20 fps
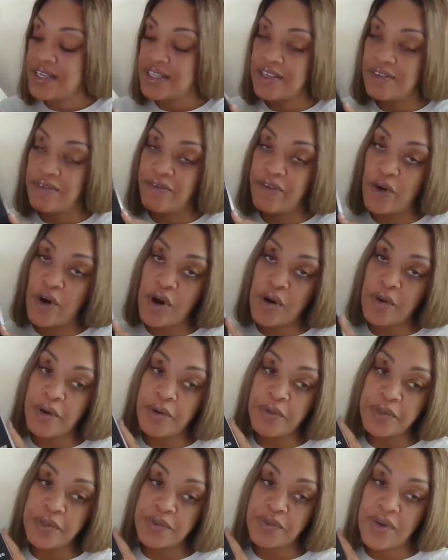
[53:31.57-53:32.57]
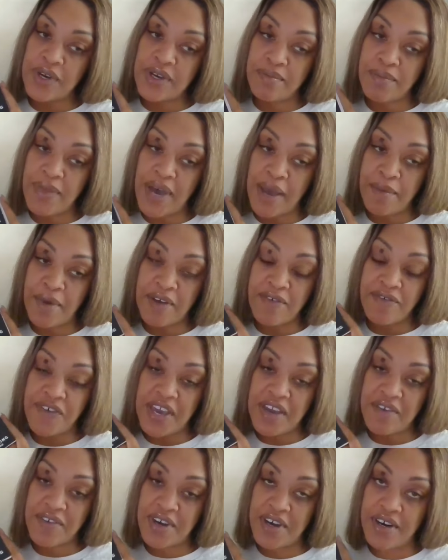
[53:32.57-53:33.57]
The forward was written by my
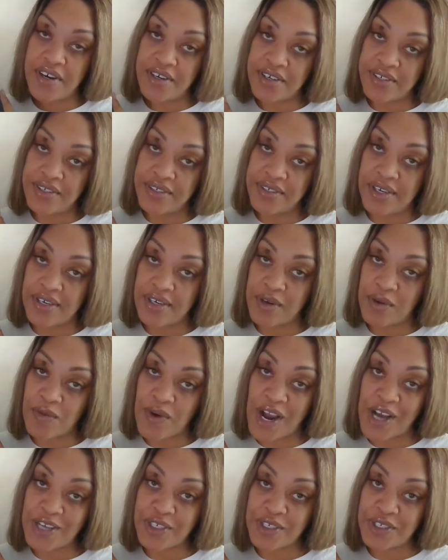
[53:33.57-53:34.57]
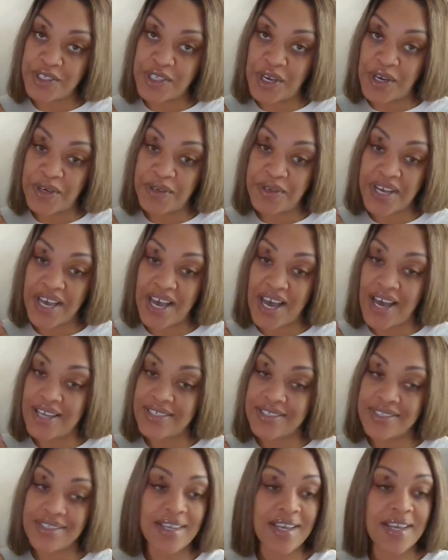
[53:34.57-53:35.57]
favorite uncle, Uncle Roger Stone,
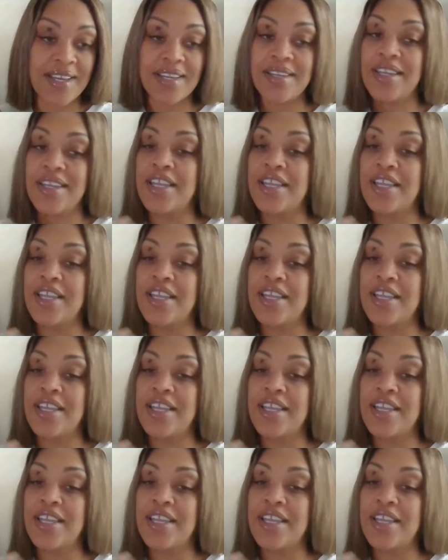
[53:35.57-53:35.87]
guys. Uh,